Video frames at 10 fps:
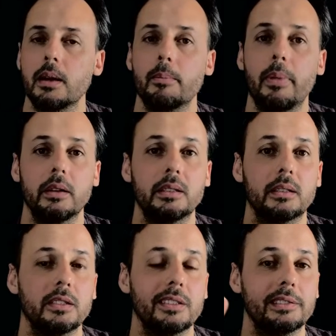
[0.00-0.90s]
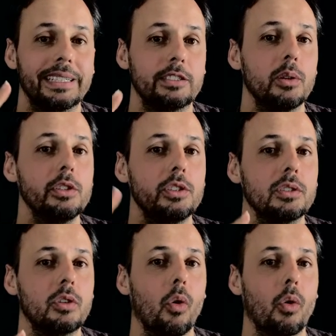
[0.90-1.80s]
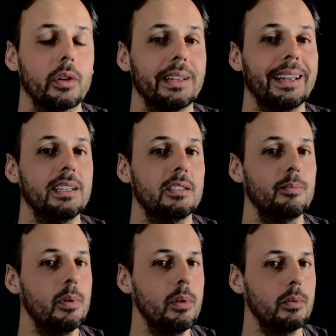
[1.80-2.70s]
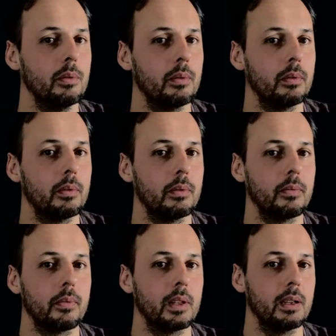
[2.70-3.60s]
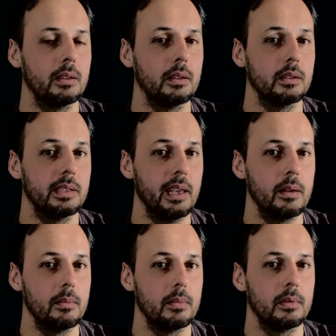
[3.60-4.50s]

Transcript: but the resolution chord is blue. It's the same.